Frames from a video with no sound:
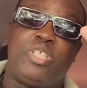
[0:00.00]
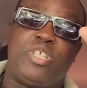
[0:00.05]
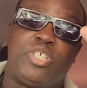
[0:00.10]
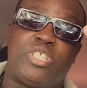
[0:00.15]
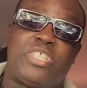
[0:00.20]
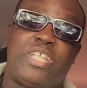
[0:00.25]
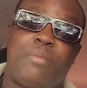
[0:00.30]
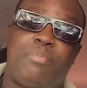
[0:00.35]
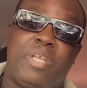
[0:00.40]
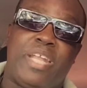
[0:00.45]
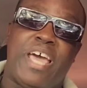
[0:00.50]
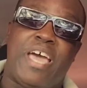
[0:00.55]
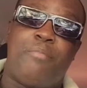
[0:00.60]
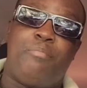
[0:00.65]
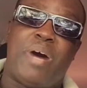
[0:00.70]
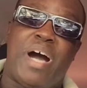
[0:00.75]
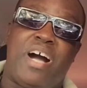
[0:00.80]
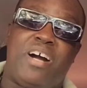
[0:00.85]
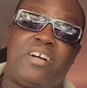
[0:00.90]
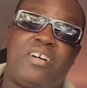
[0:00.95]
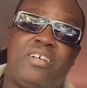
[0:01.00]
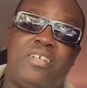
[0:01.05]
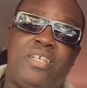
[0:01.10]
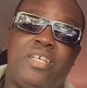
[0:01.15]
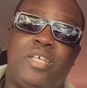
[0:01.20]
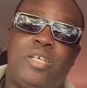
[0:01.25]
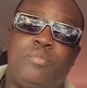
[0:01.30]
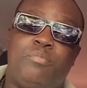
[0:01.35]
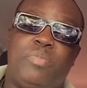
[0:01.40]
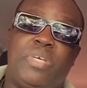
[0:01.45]
I just step in a bank,
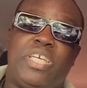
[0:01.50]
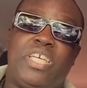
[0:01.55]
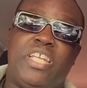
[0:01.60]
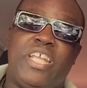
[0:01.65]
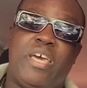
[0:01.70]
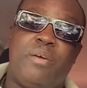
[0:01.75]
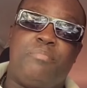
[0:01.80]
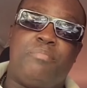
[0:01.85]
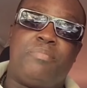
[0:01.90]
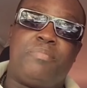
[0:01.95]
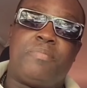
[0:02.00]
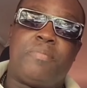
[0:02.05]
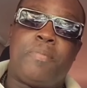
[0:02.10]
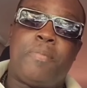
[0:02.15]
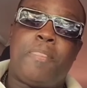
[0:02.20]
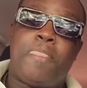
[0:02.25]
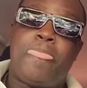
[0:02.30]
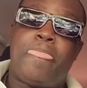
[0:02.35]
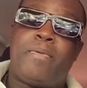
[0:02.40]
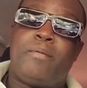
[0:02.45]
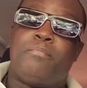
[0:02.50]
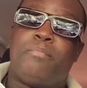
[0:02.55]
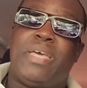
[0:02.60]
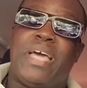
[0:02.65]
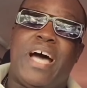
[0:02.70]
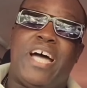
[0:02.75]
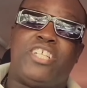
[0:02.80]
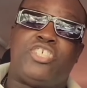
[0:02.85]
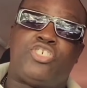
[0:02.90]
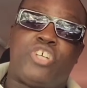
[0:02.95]
me give them
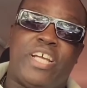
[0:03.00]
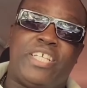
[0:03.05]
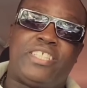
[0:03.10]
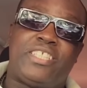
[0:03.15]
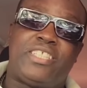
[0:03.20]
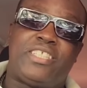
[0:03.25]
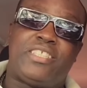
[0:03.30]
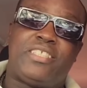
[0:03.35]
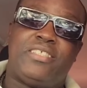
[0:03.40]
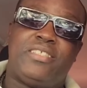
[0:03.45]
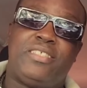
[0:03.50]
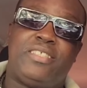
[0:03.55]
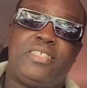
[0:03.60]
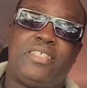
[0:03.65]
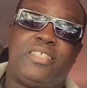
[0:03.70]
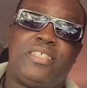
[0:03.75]
my address,